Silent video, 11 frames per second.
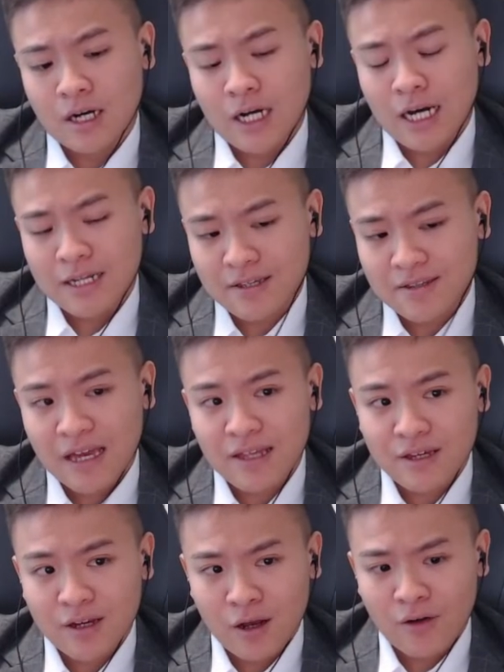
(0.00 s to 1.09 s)

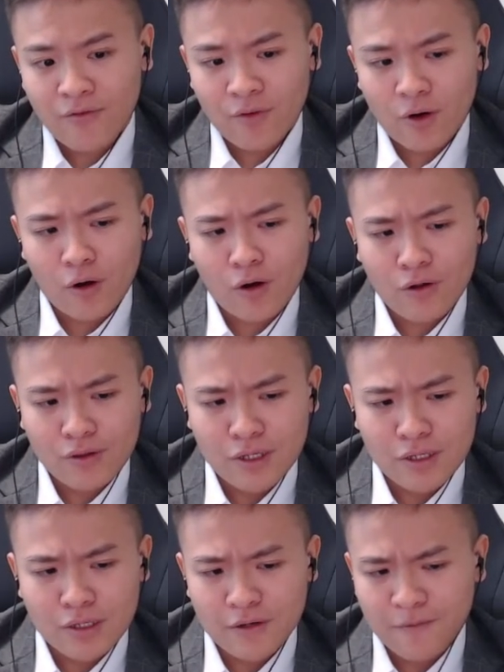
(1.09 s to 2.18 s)
understanding of all
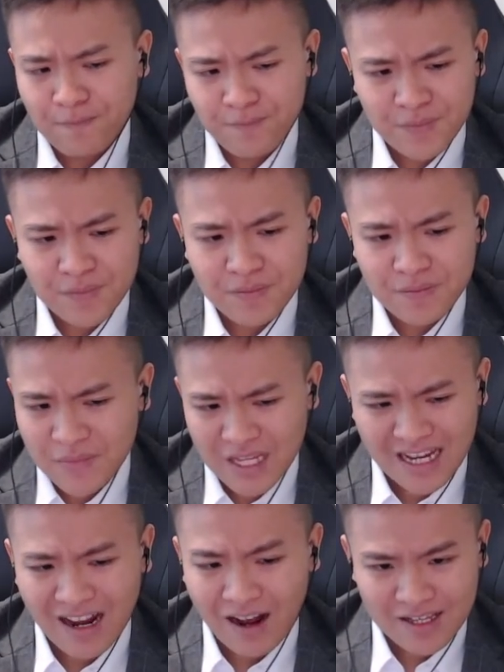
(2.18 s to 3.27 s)
the
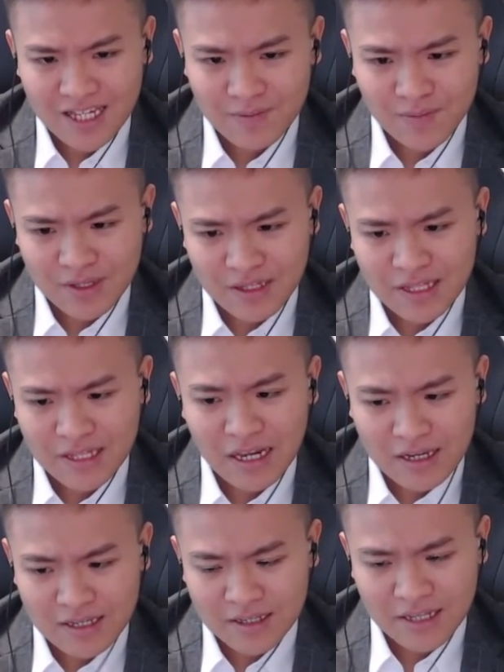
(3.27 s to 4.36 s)
concepts
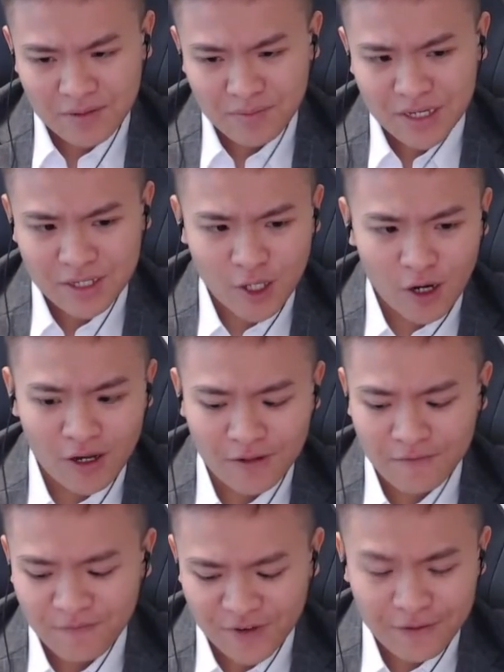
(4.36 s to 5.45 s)
that are being taught,
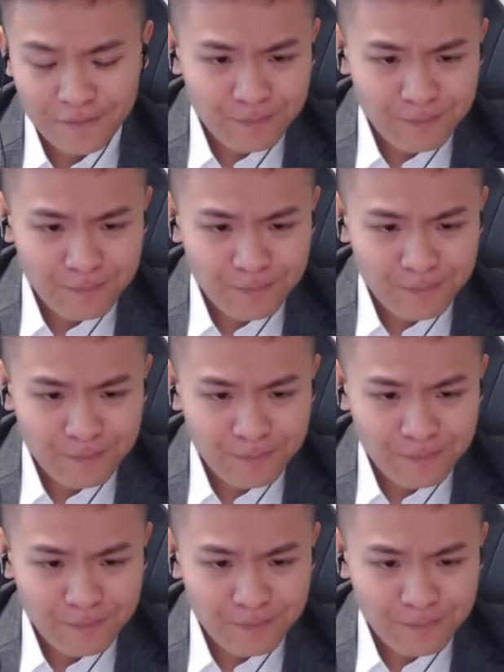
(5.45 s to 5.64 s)
right?